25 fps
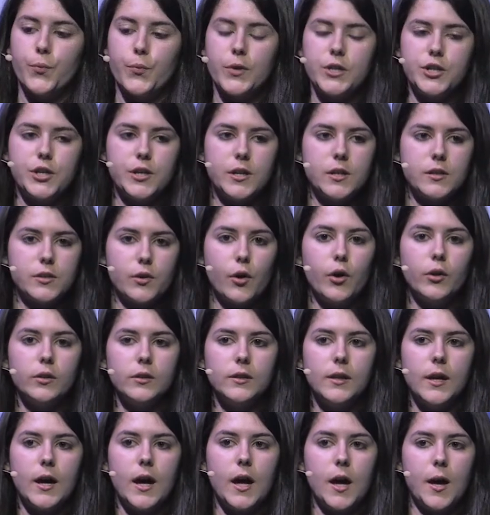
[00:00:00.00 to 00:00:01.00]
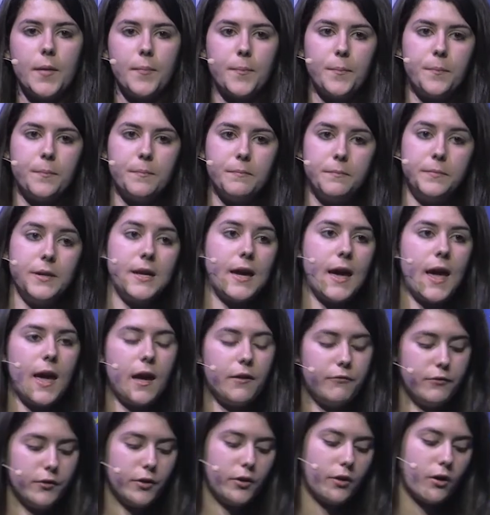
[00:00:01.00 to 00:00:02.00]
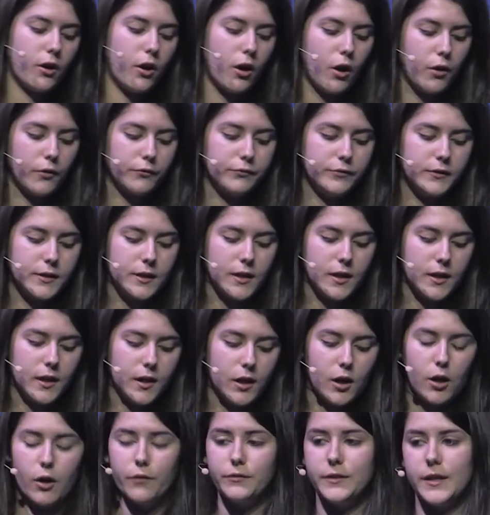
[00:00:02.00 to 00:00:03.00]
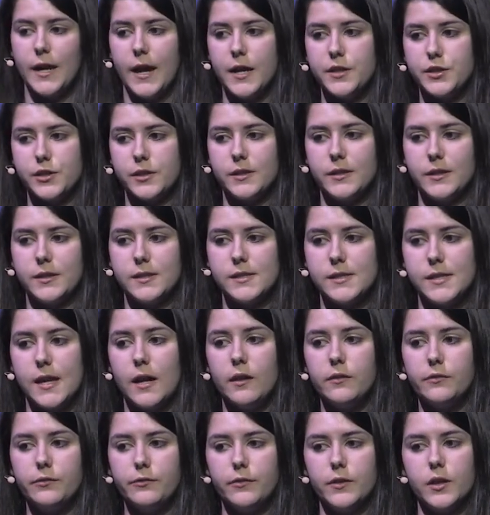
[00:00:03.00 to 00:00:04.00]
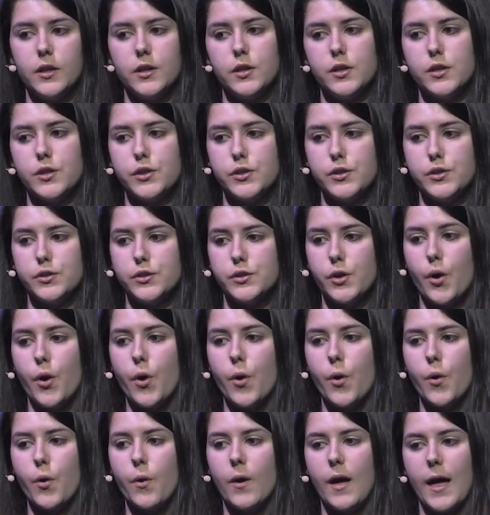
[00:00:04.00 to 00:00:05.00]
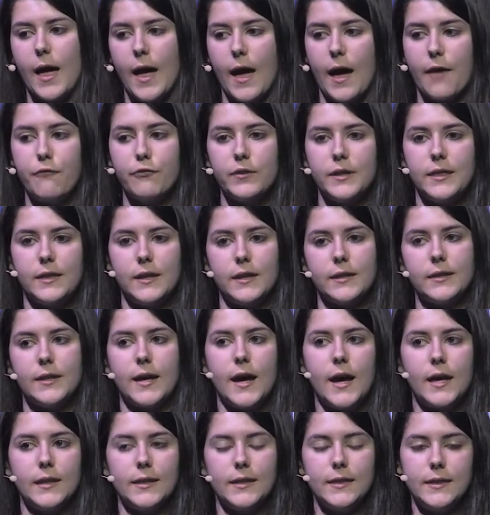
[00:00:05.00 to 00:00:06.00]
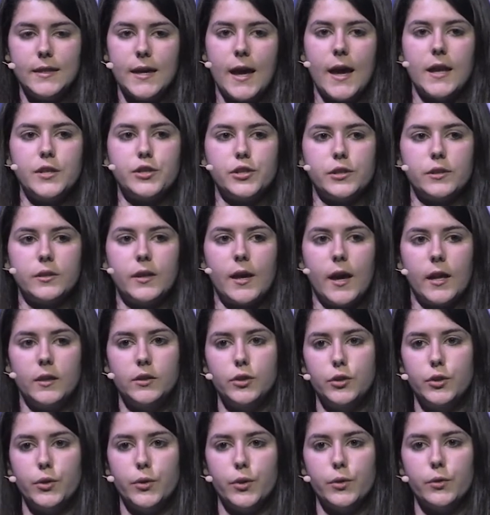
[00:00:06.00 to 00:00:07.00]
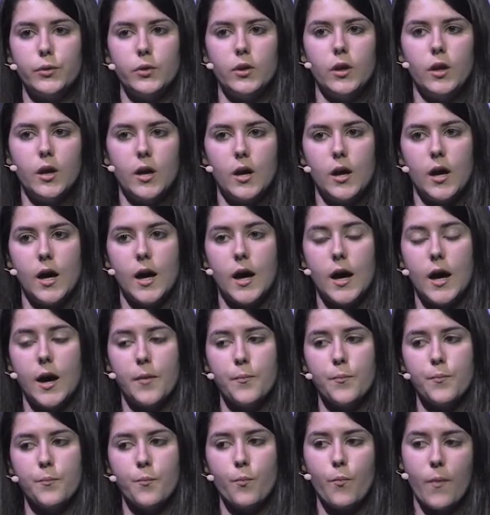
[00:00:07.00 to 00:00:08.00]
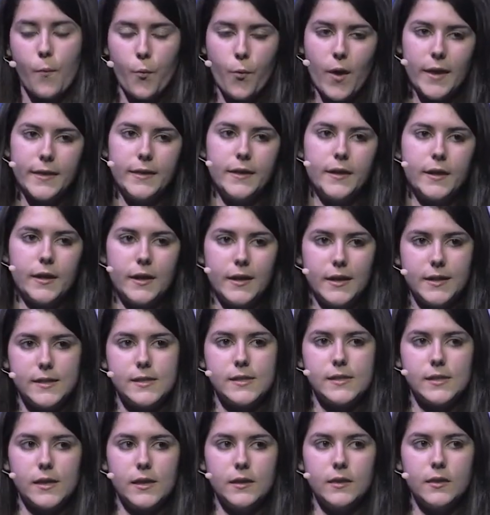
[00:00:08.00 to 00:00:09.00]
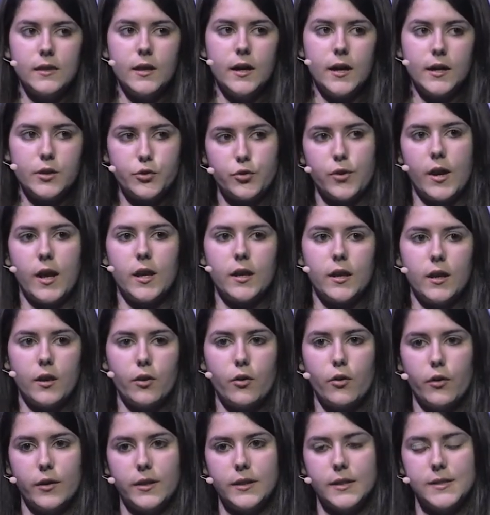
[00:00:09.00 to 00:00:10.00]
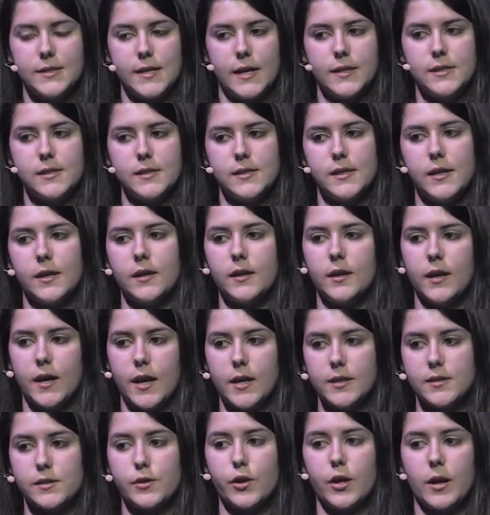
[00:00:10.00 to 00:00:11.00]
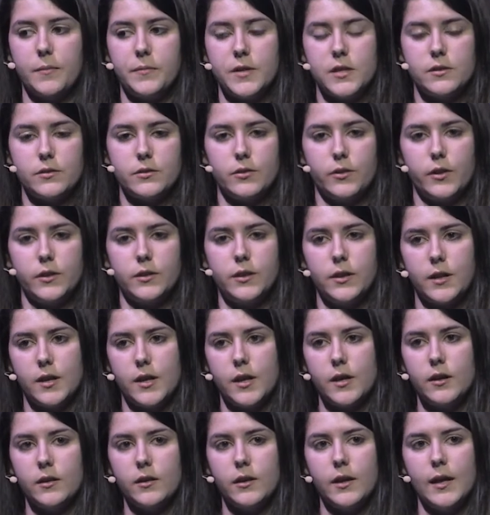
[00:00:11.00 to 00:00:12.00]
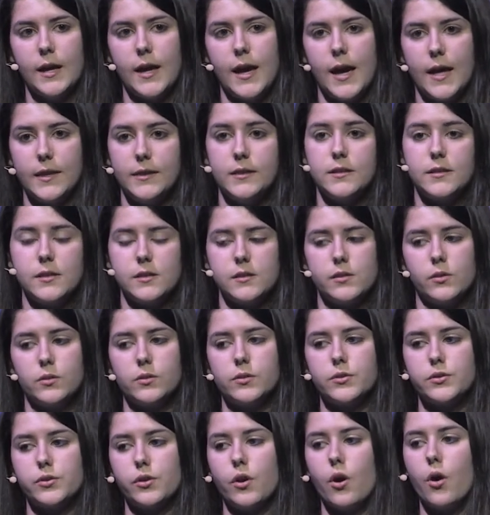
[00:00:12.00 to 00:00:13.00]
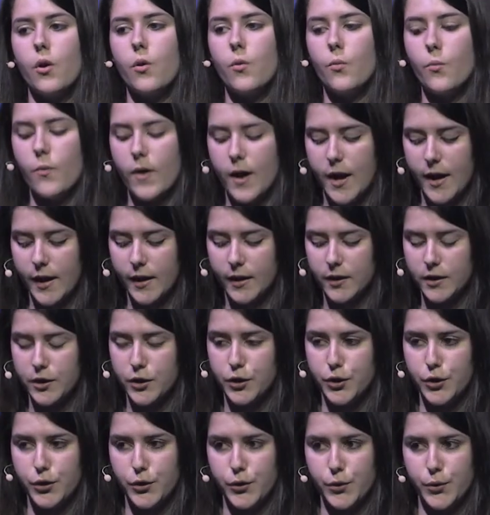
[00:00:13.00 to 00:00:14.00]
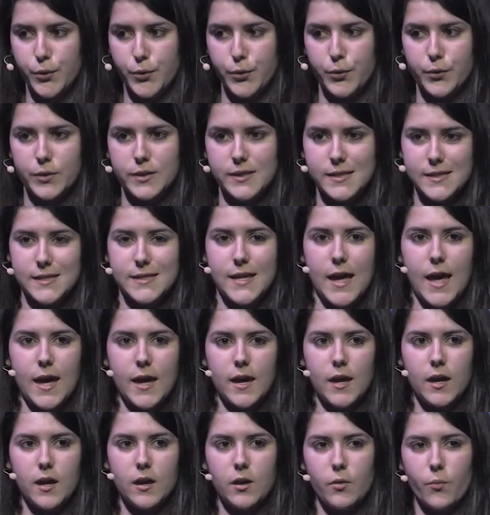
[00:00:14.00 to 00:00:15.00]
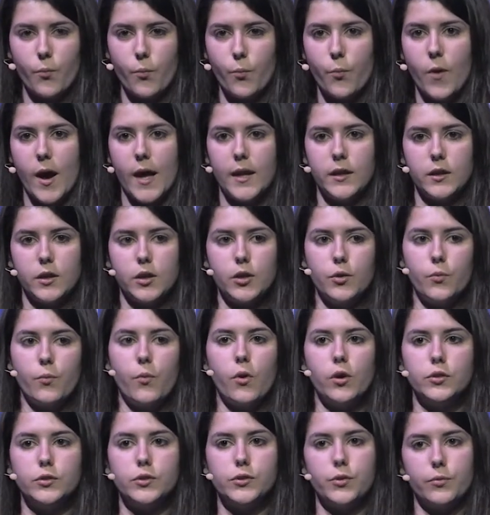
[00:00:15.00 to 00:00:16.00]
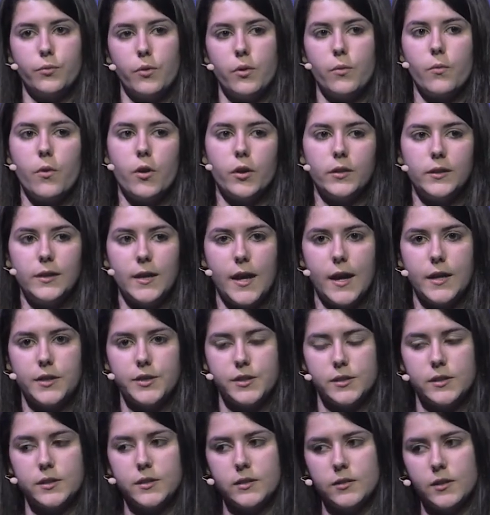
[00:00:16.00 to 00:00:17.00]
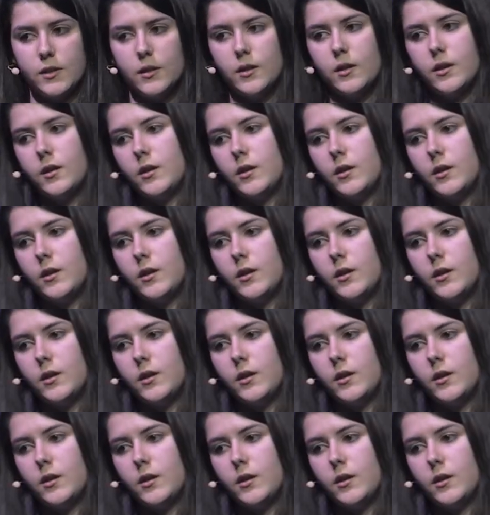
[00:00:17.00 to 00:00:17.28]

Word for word: which is all the behavior of the, of the agent itself. So everything that the agent can do, um, whether it's in the training or in the testing, it's going to be stored here. And this is also where you say when you want to reward the agent.